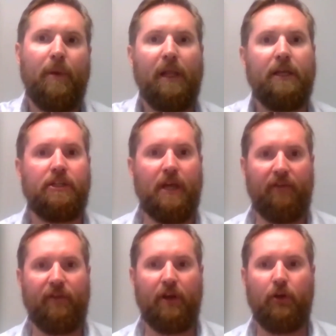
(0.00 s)
Billy and
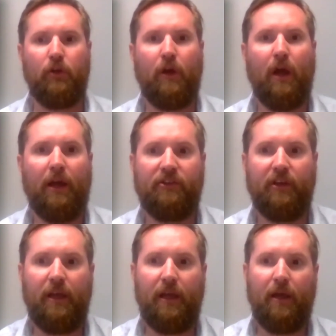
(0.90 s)
Jeff, I know you guys
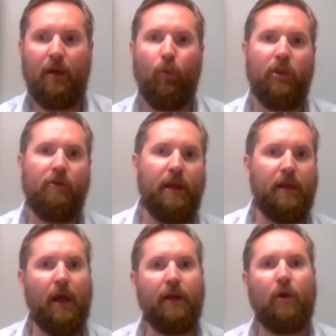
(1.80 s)
are here. Were there
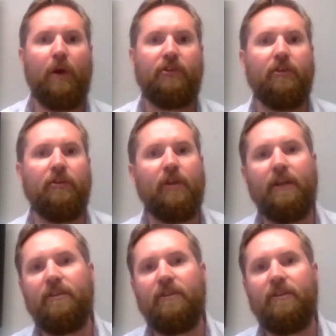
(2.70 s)
any kind of questions that I